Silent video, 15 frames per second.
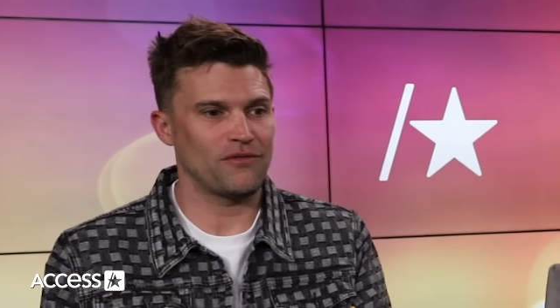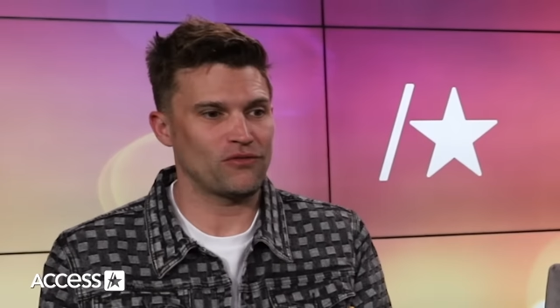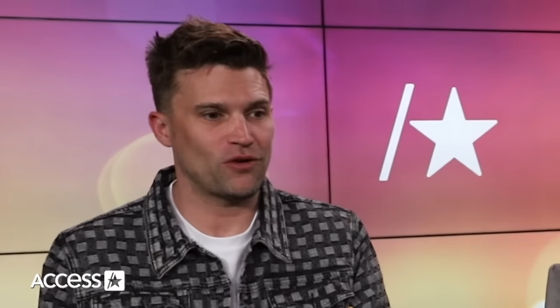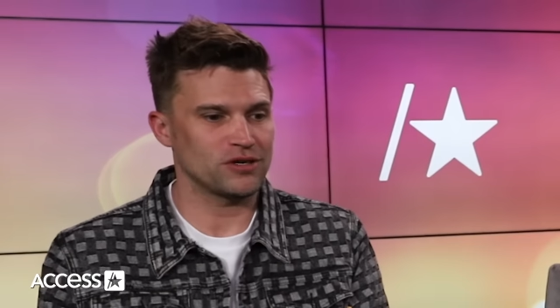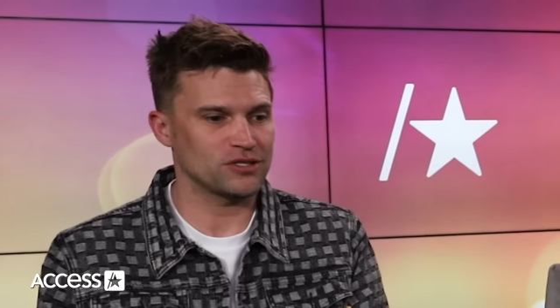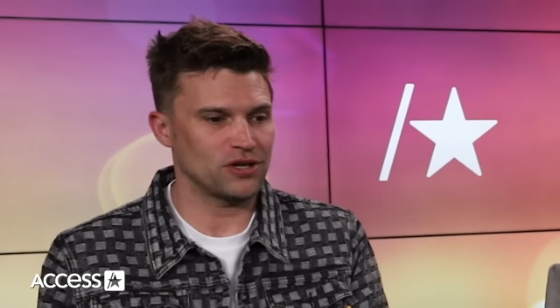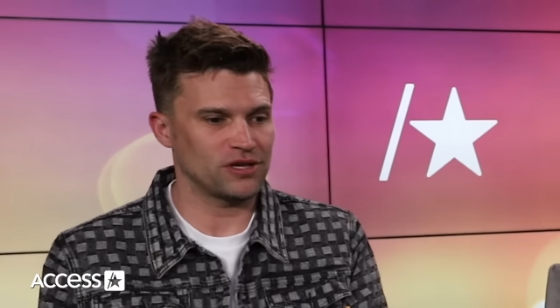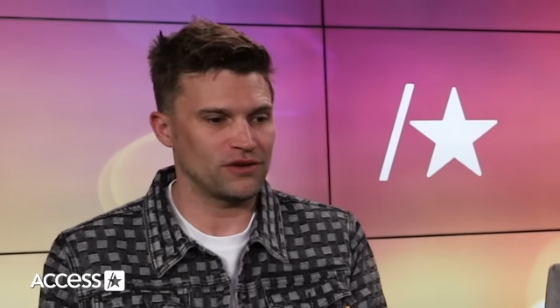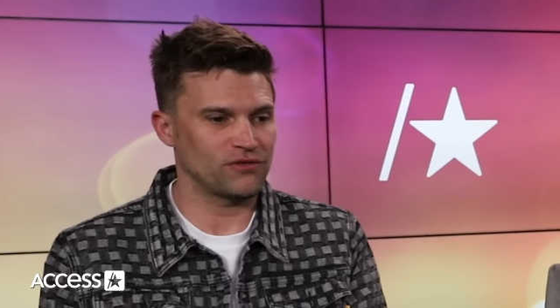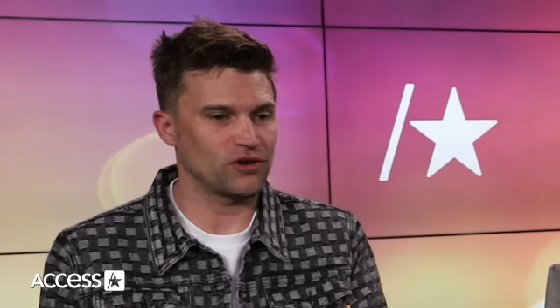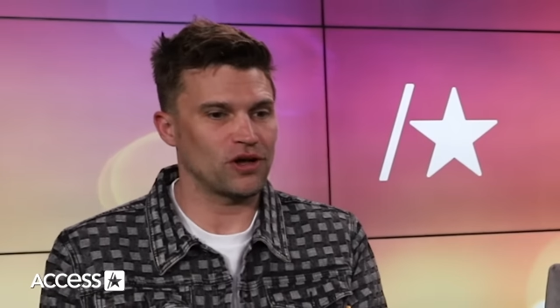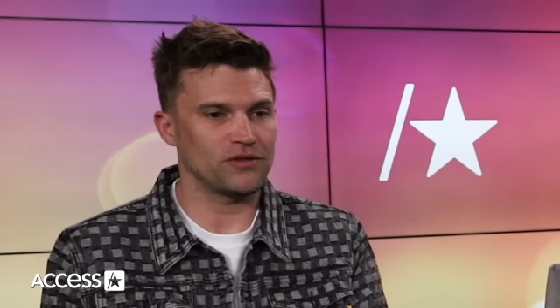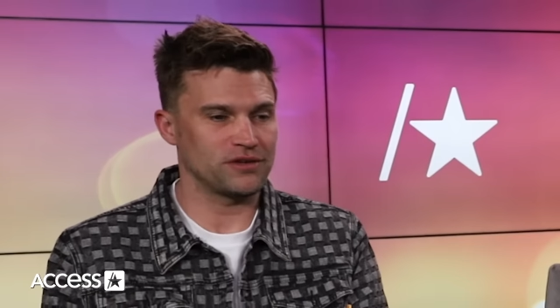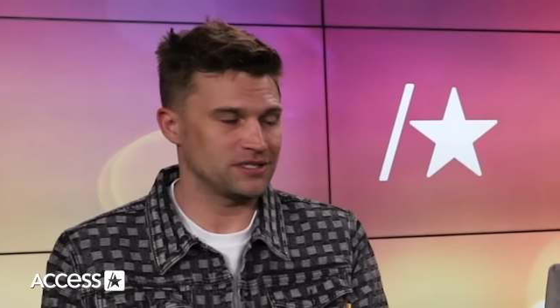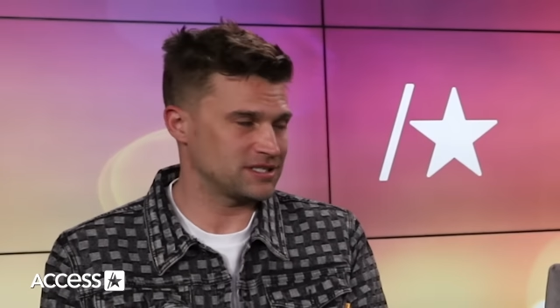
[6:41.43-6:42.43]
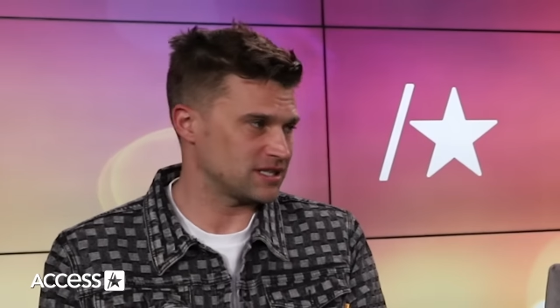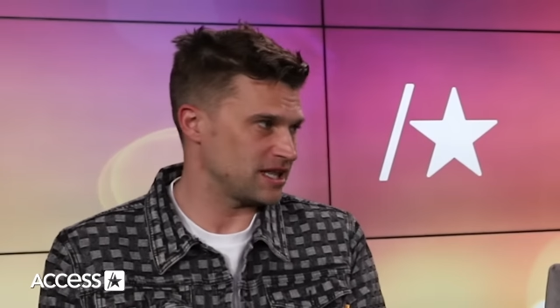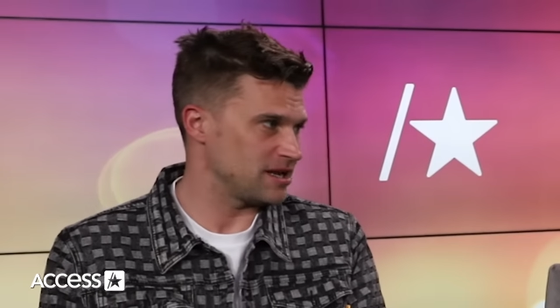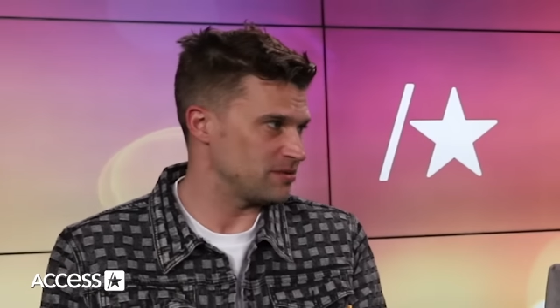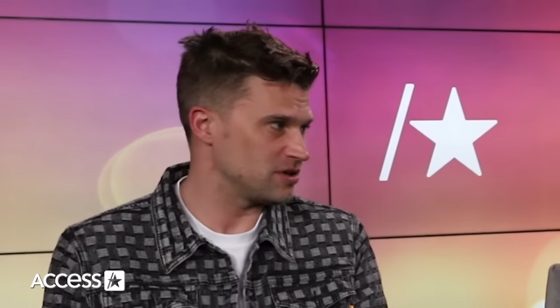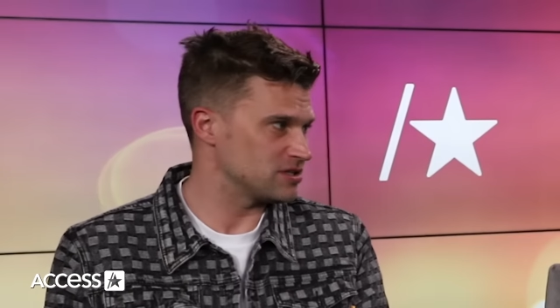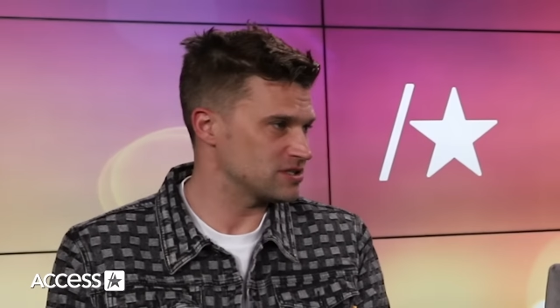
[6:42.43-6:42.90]
of course, I'll give her all the
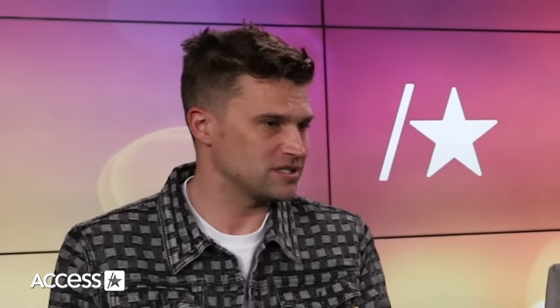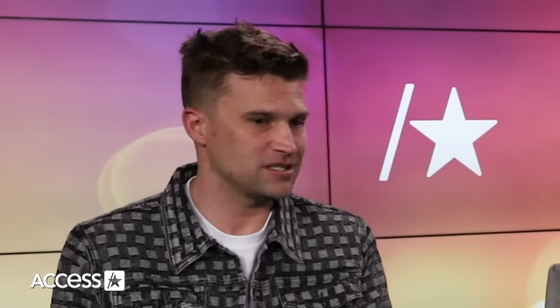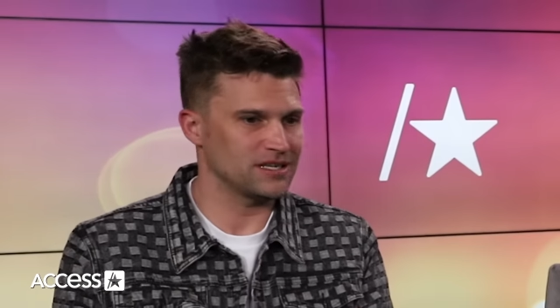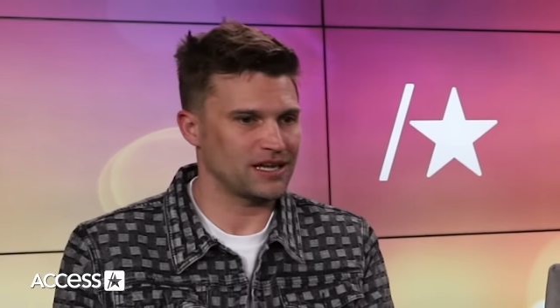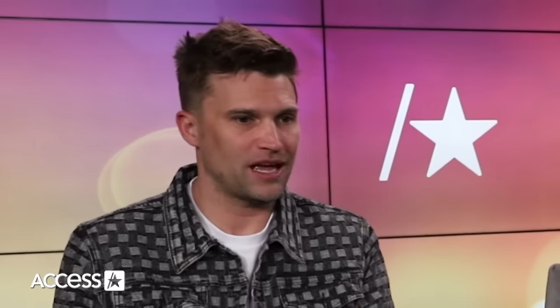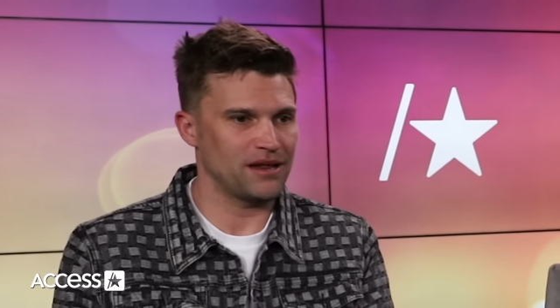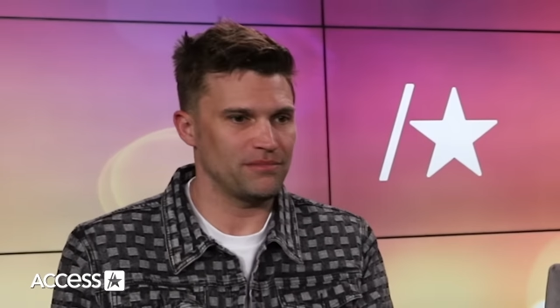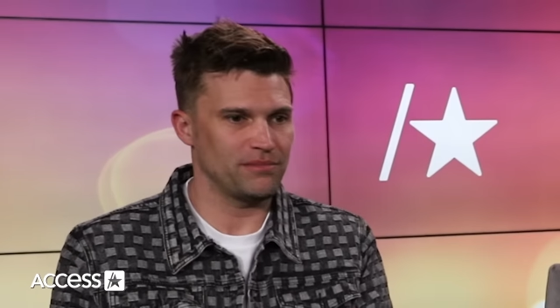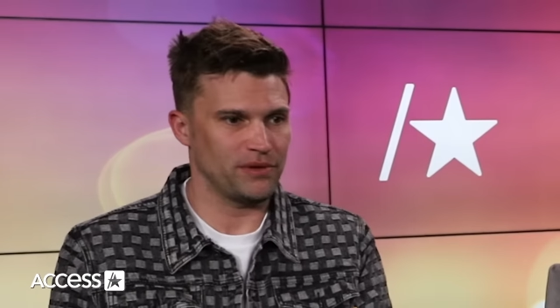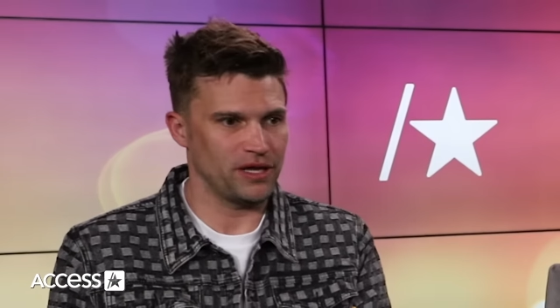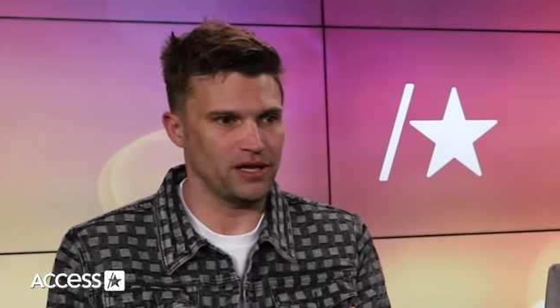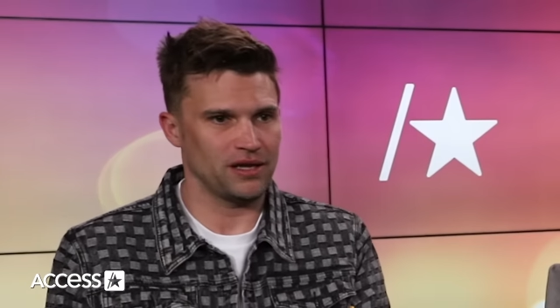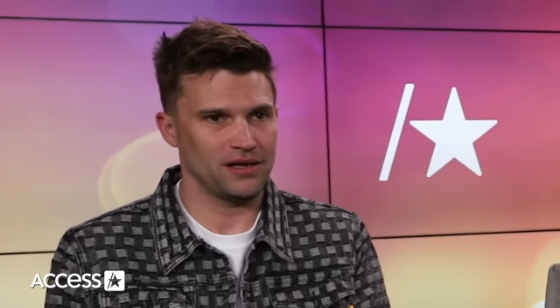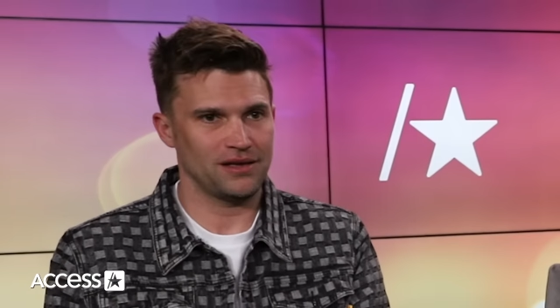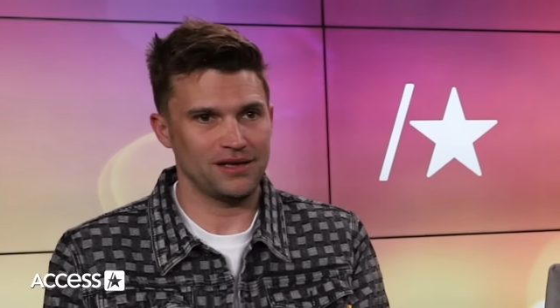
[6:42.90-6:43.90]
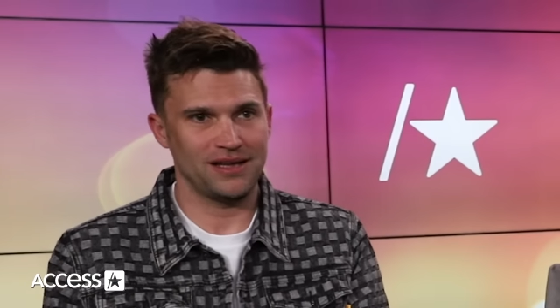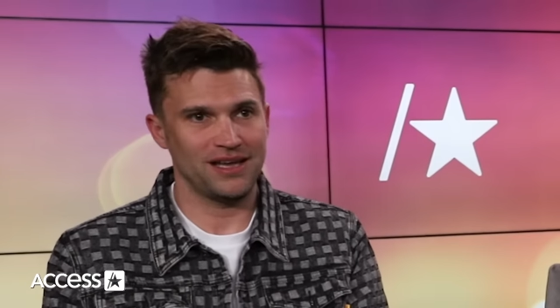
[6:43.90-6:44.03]
disclaimers because it can be